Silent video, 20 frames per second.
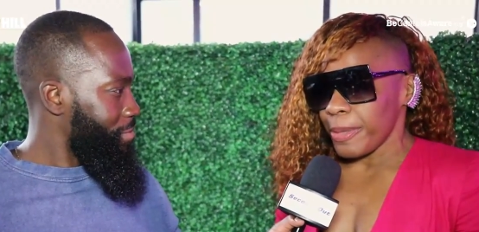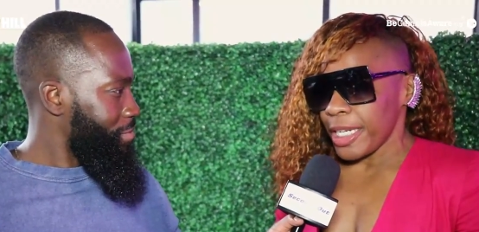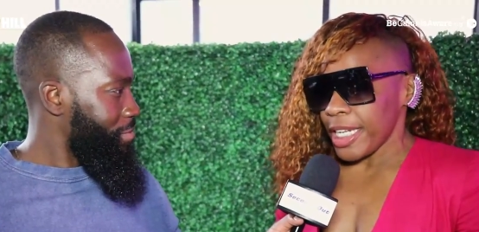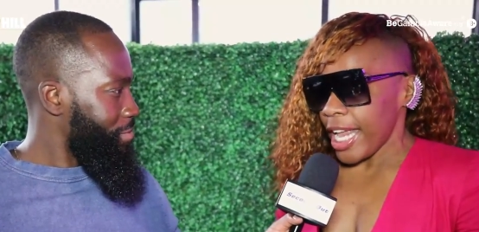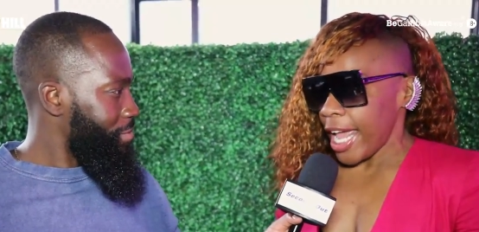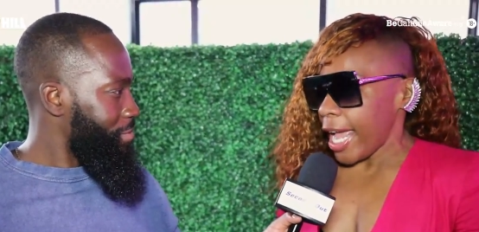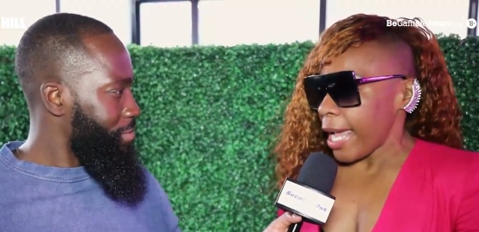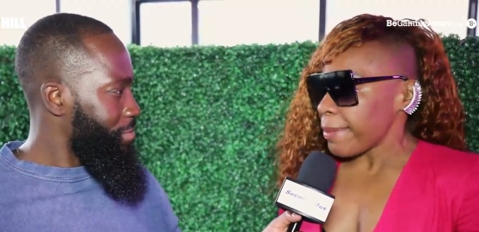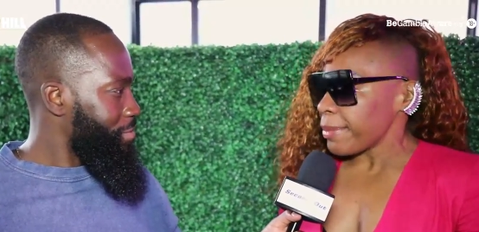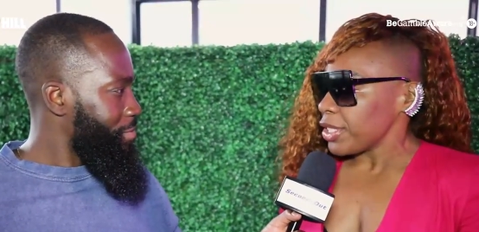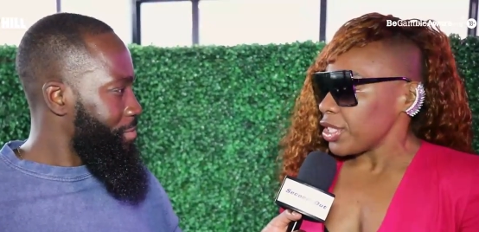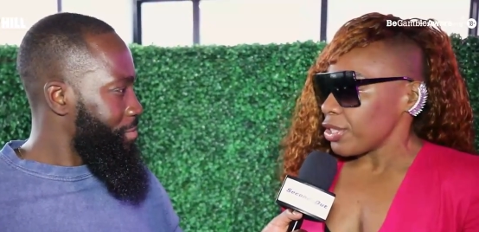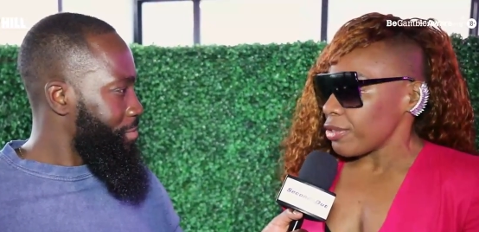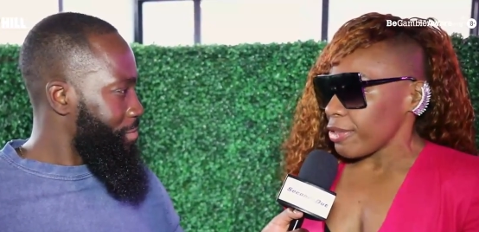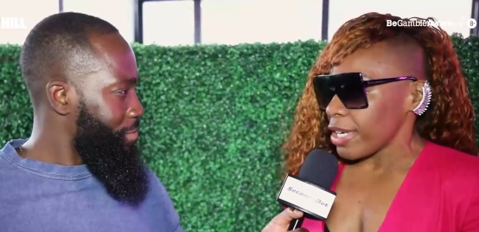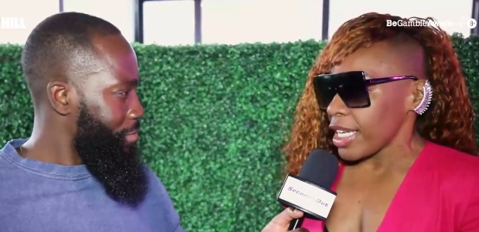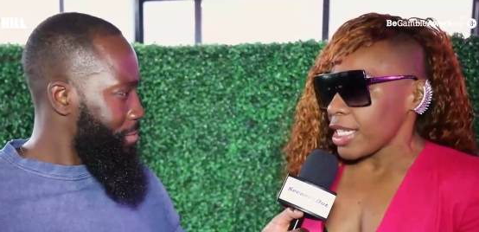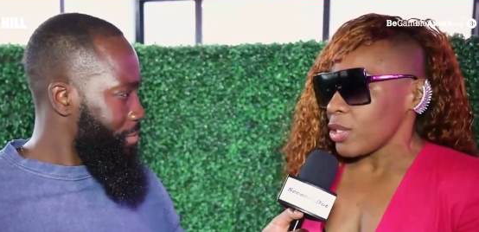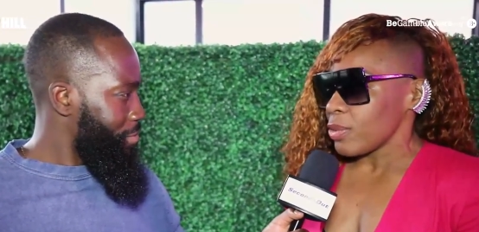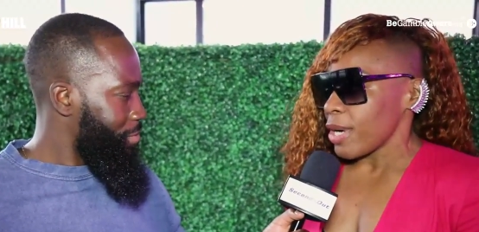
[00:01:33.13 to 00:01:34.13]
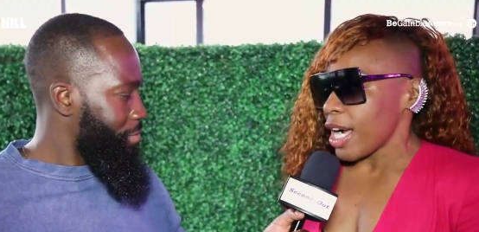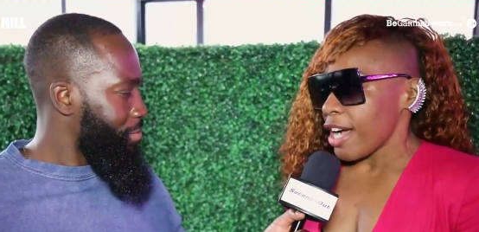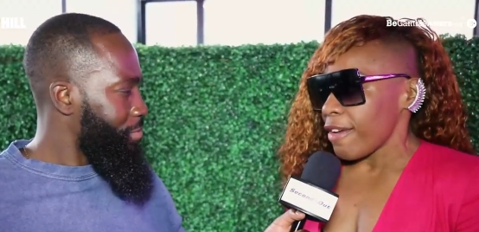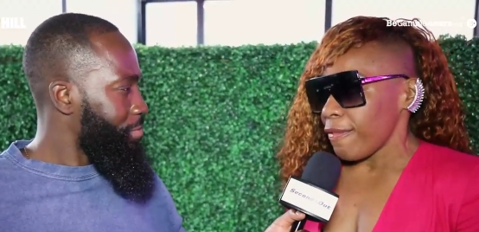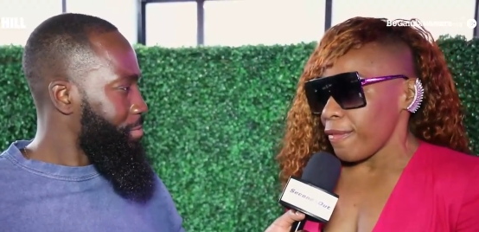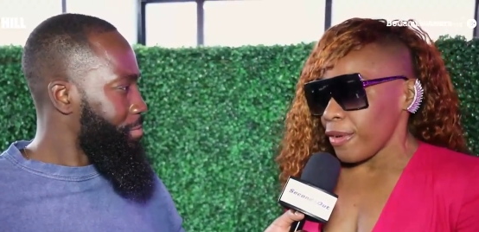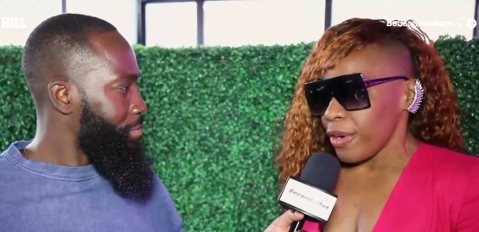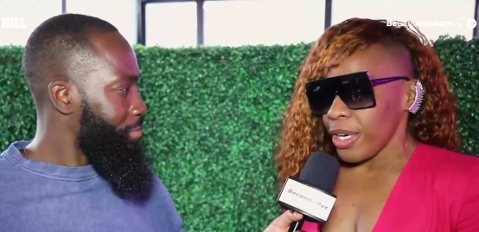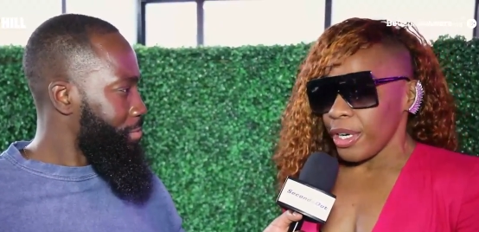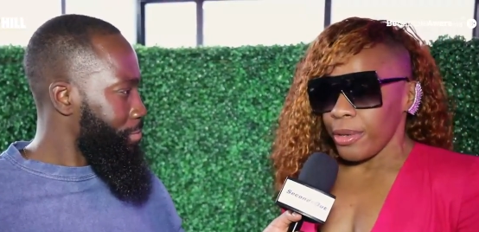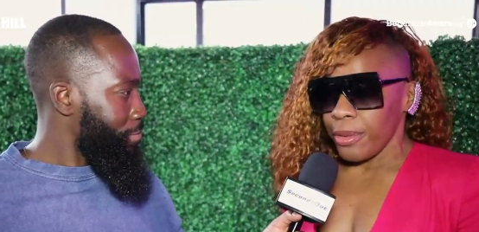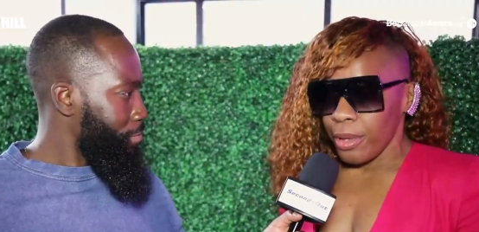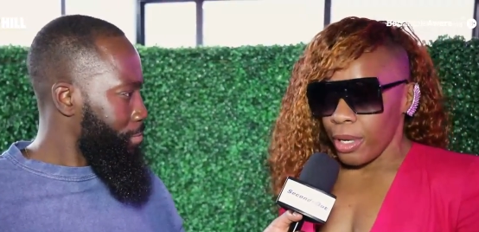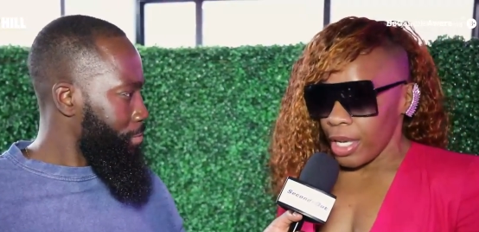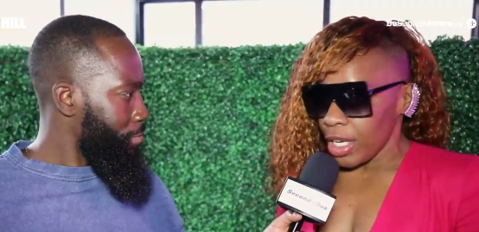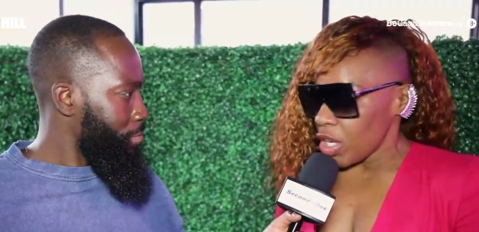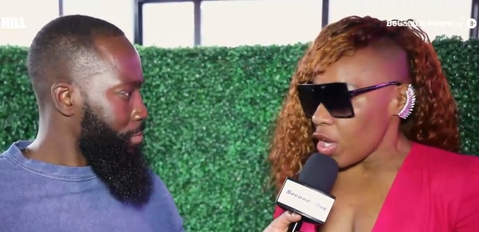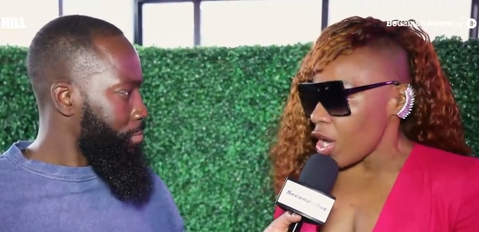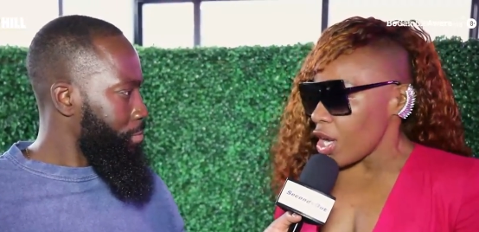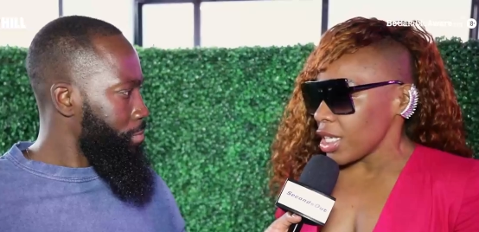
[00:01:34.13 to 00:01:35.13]
Speaker 1: but the amateur ranks where I fought
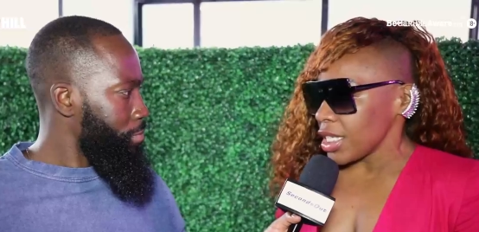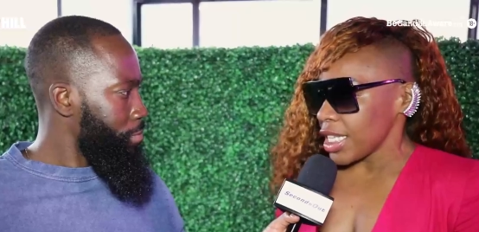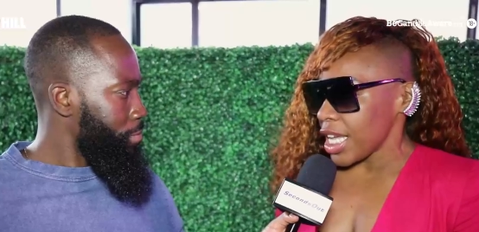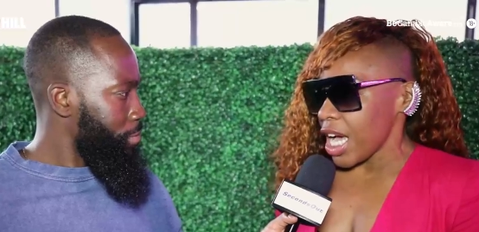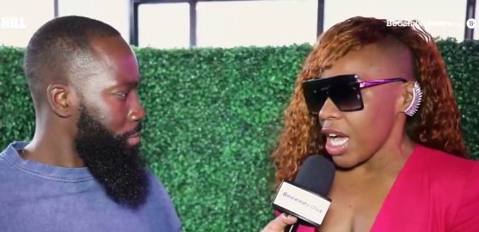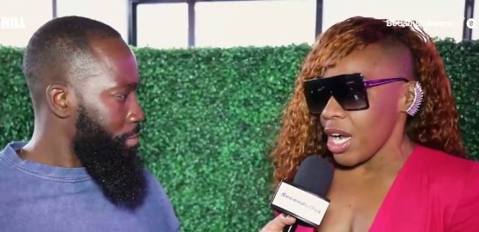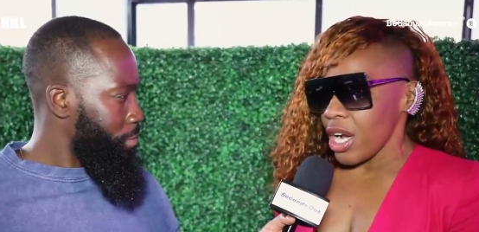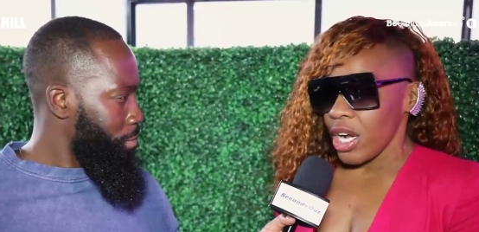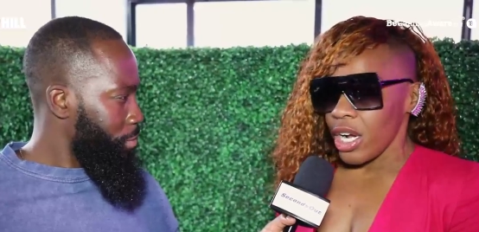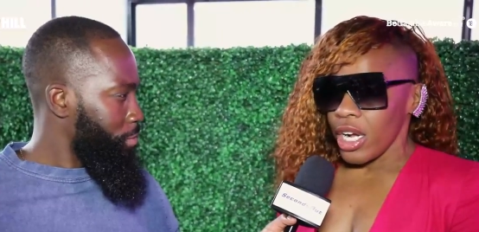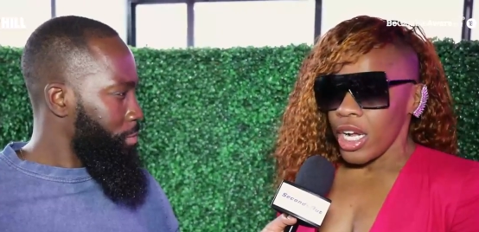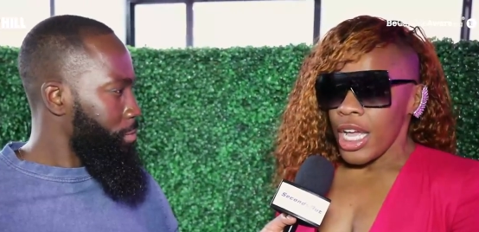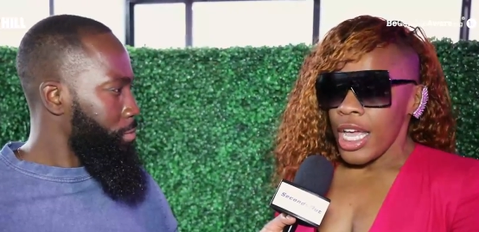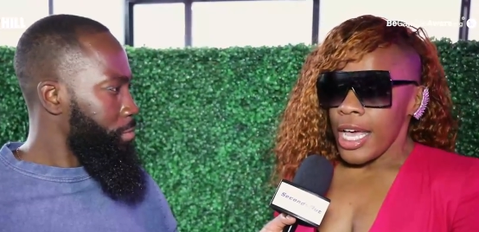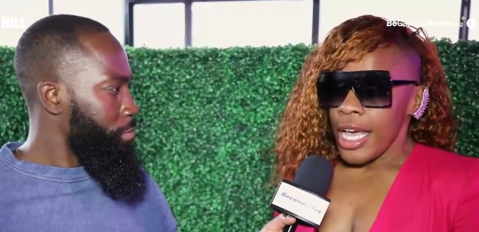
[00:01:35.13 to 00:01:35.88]
alongside her.